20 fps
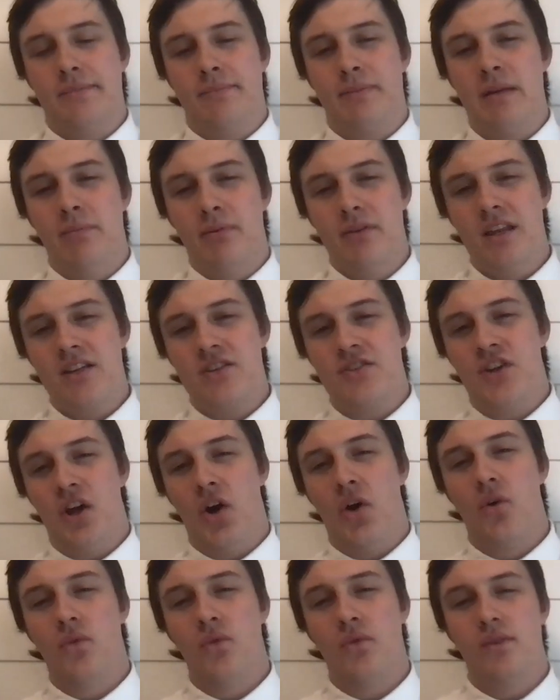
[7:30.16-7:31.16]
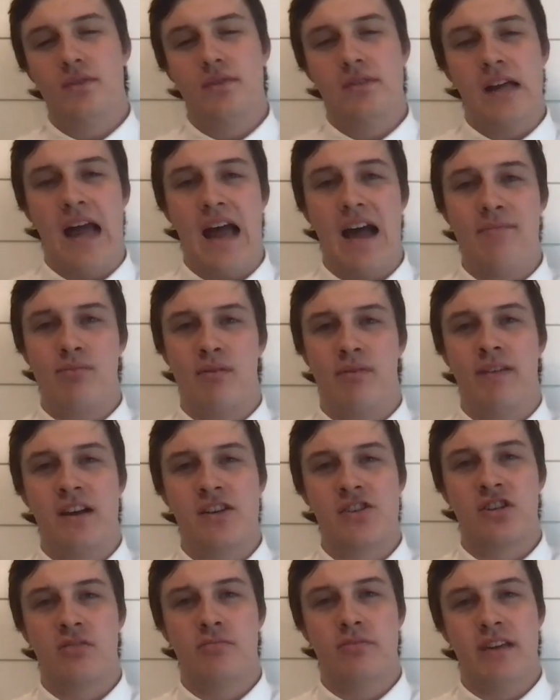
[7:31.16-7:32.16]
People that don't have
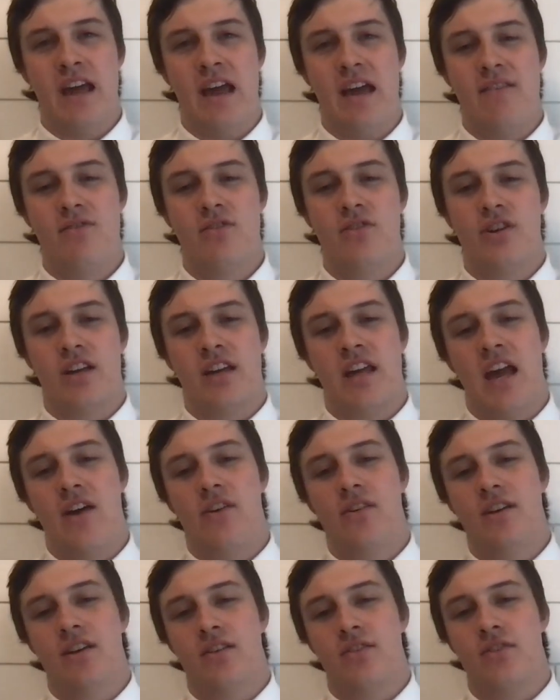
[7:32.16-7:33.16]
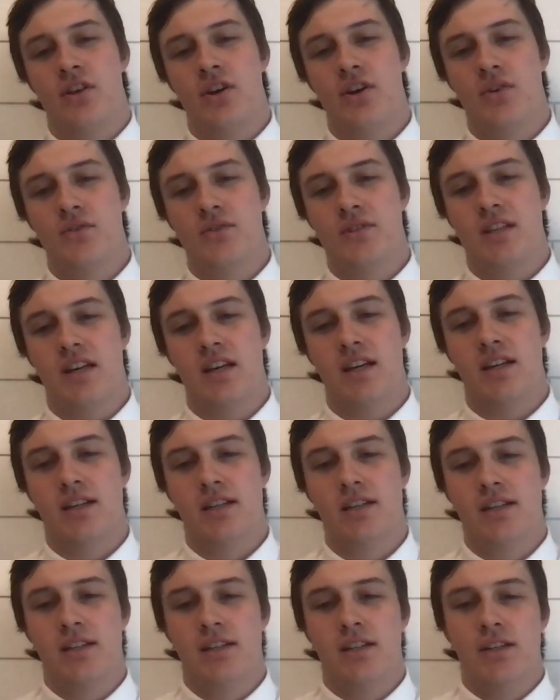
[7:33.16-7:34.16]
professional behavior in accounting are those that
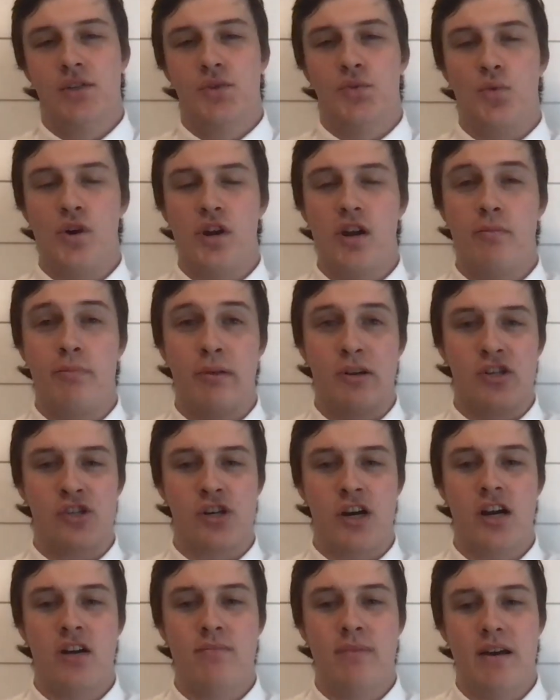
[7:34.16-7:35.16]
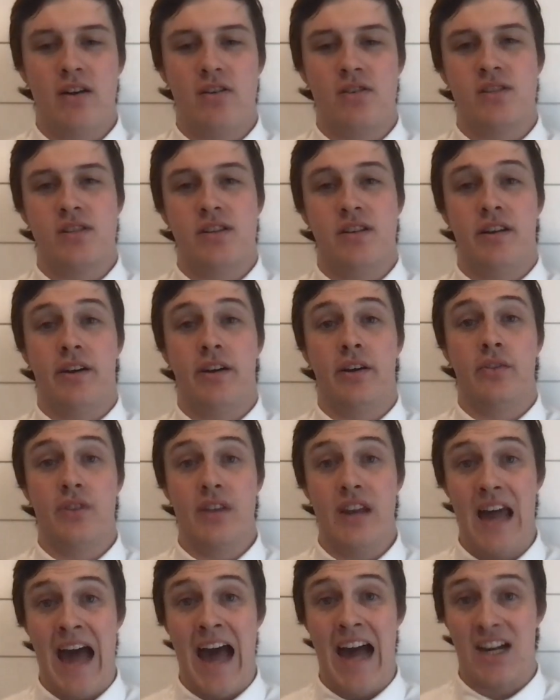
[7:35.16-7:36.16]
want to portray a better scenario
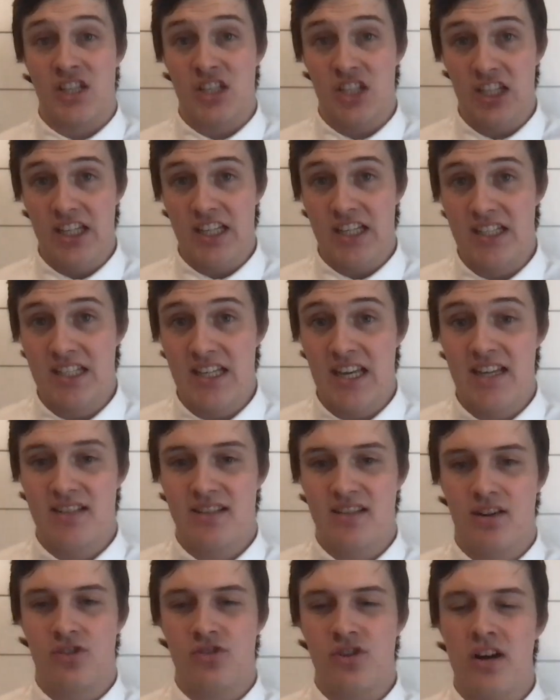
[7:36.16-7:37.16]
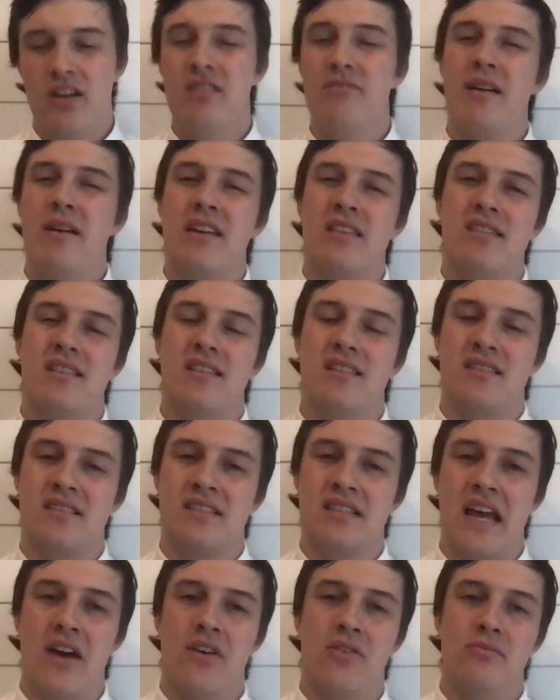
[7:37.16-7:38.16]
than actually exists. They're trying to make things
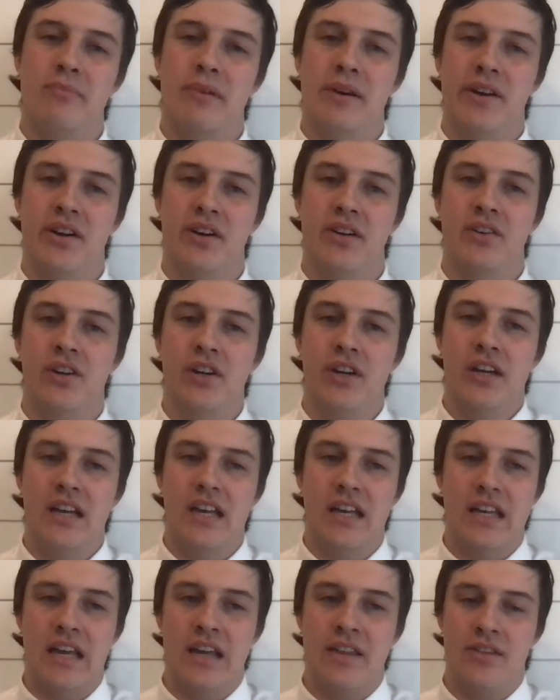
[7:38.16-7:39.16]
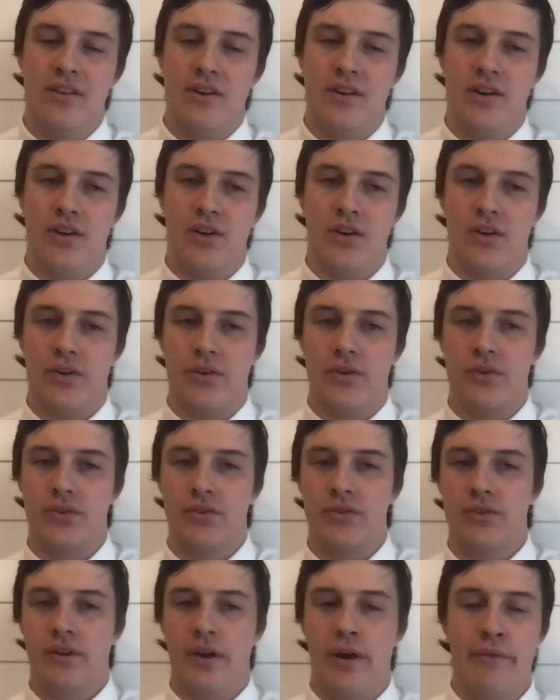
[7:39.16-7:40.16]
sound better, and they're
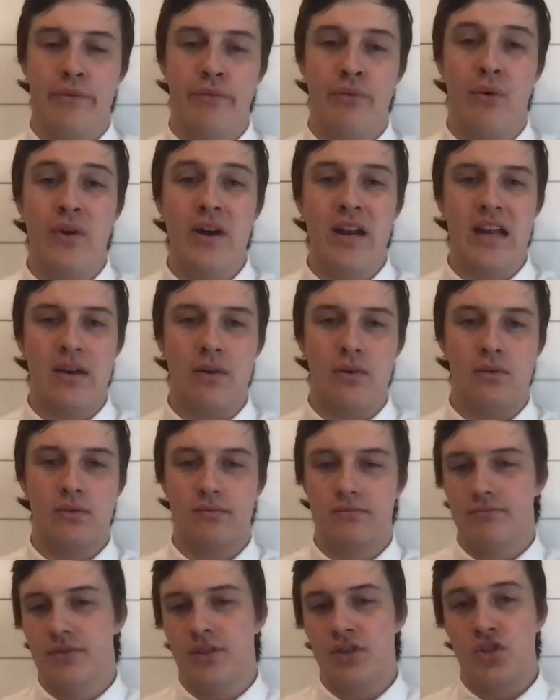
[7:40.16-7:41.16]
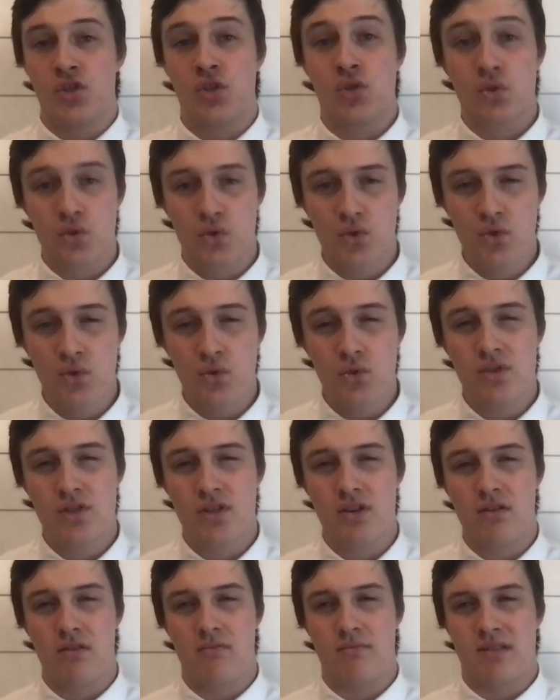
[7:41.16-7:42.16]
avoiding the true
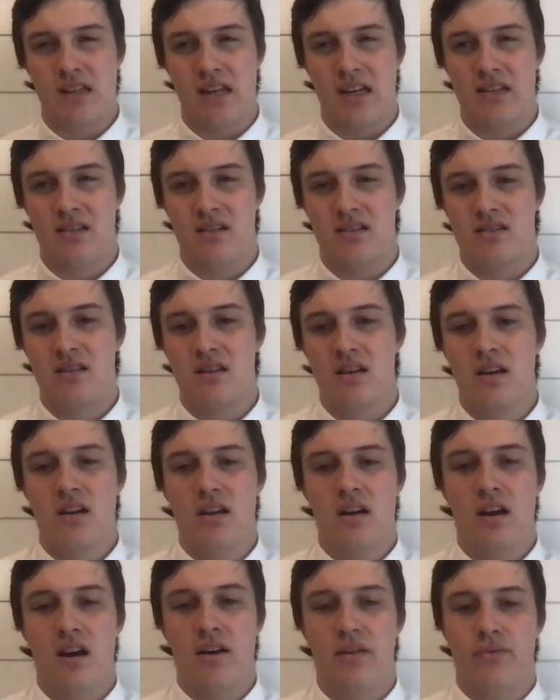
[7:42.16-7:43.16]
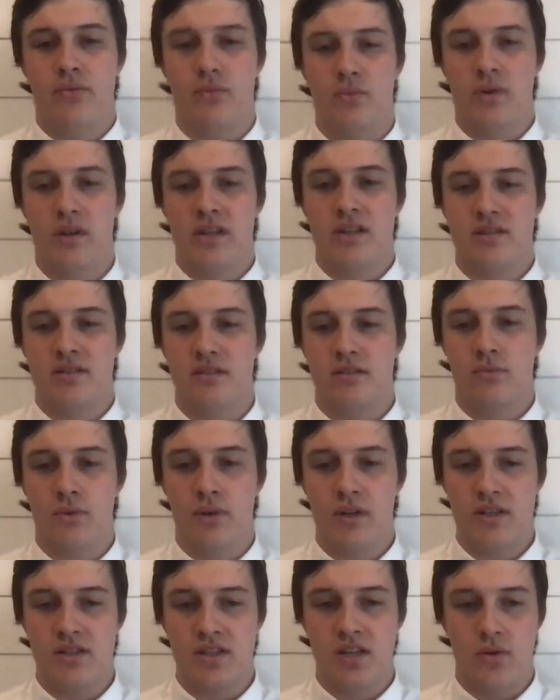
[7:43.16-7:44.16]
circumstances of what is
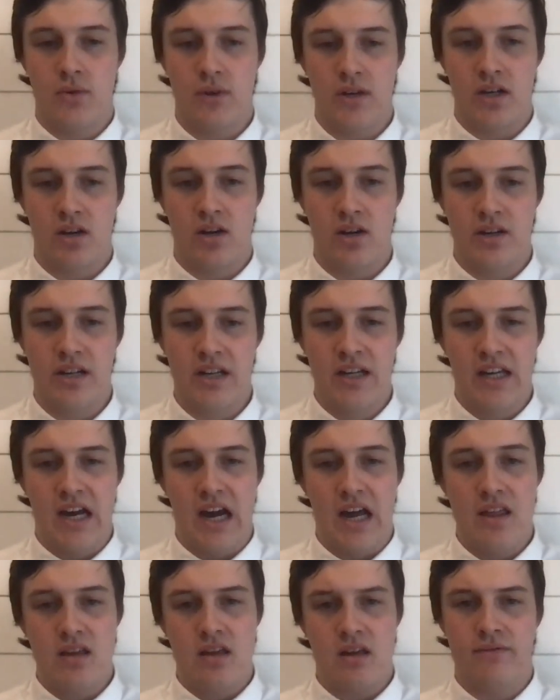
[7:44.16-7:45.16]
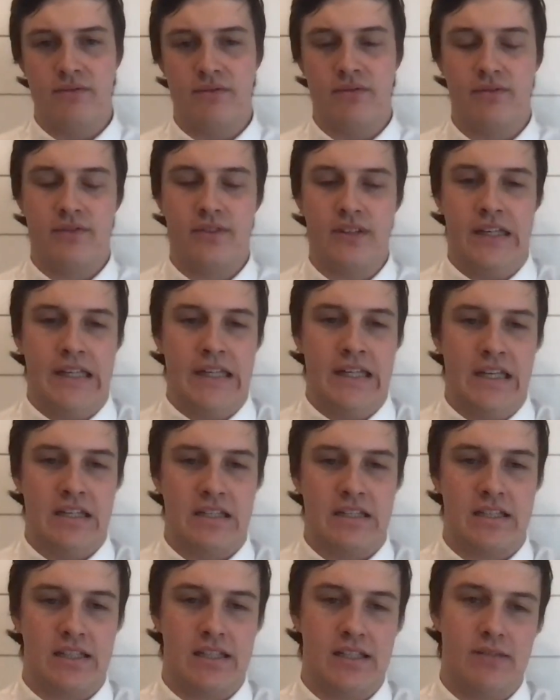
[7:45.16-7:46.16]
going on. I think if it
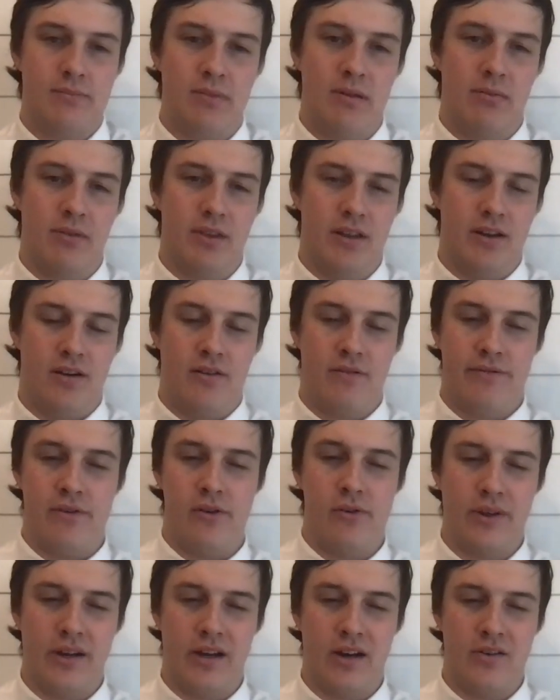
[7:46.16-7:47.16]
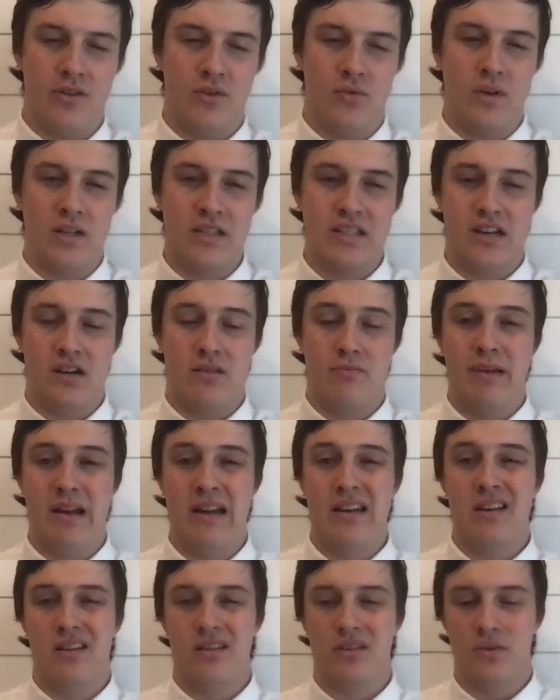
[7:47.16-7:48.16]
is people that aren't following are the ones that are
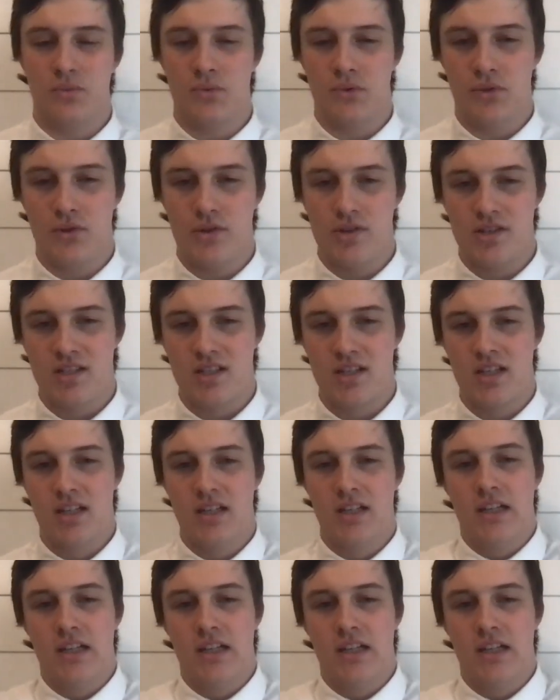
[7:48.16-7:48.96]
bending the rules.